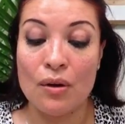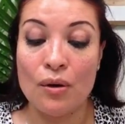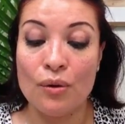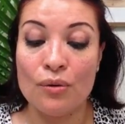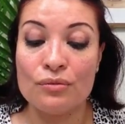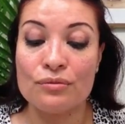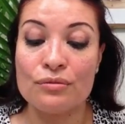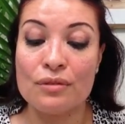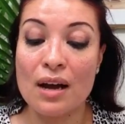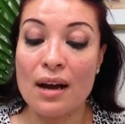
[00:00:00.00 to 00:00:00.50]

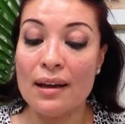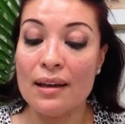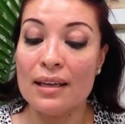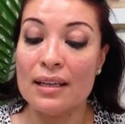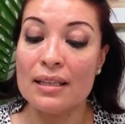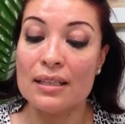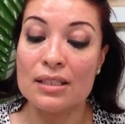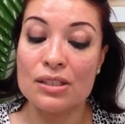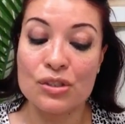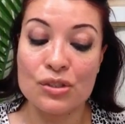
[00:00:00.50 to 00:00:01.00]
All
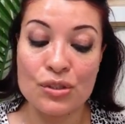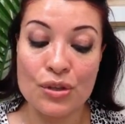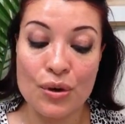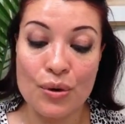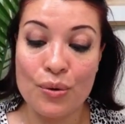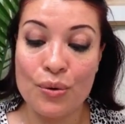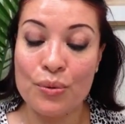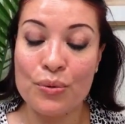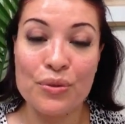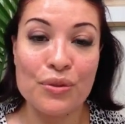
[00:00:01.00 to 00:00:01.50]
right,
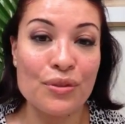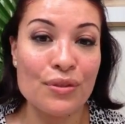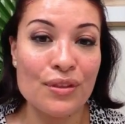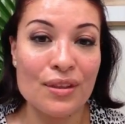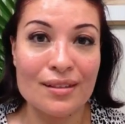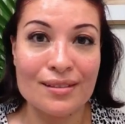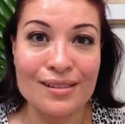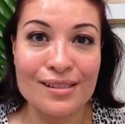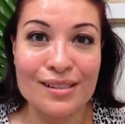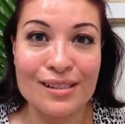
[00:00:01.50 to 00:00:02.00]
so
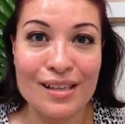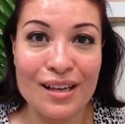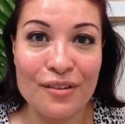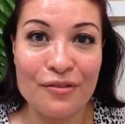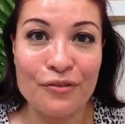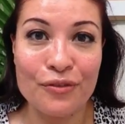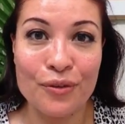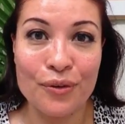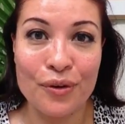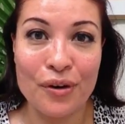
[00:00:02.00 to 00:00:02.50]
this is
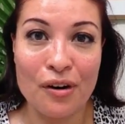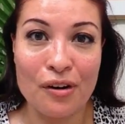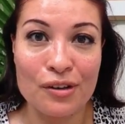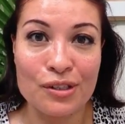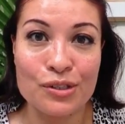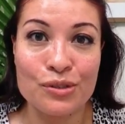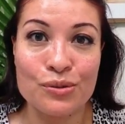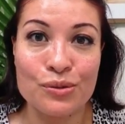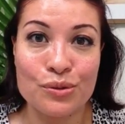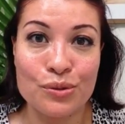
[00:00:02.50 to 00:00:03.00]
it for
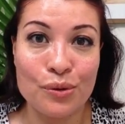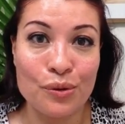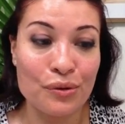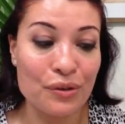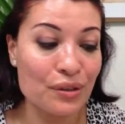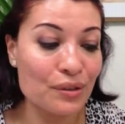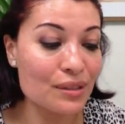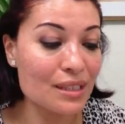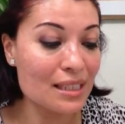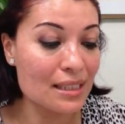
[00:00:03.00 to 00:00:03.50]
our
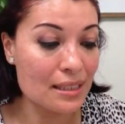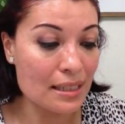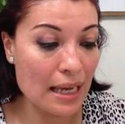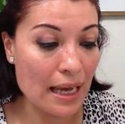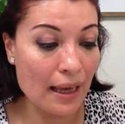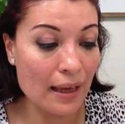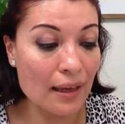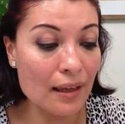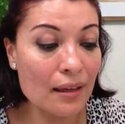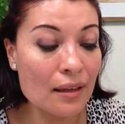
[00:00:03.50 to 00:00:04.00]
tutorial
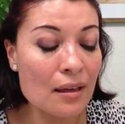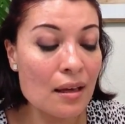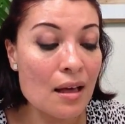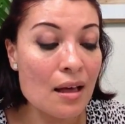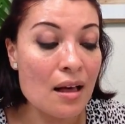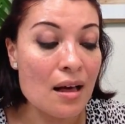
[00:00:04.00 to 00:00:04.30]
today.